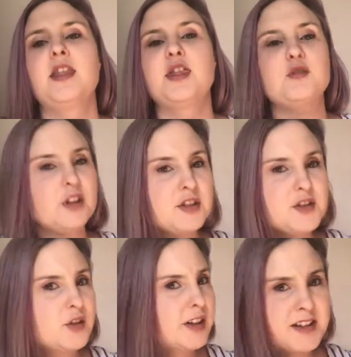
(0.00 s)
The real
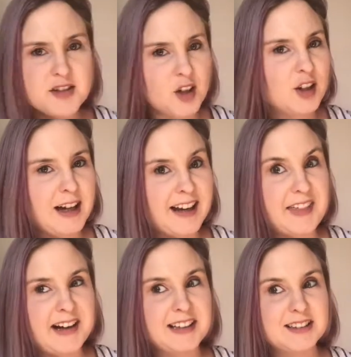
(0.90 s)
story is not like
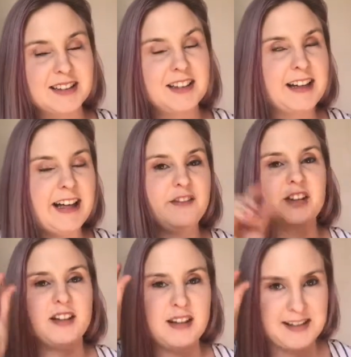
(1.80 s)
that,
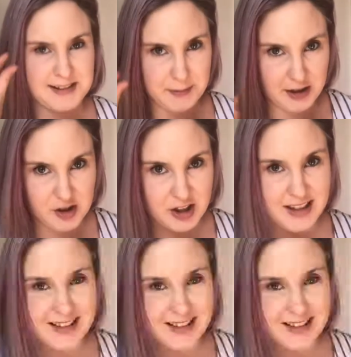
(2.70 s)
even a smidge.